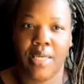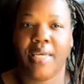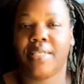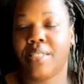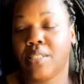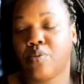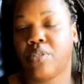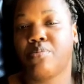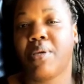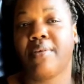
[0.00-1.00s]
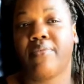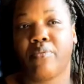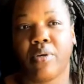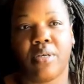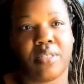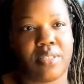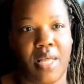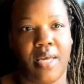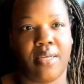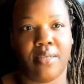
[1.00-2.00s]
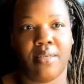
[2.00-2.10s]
and disrespectful words like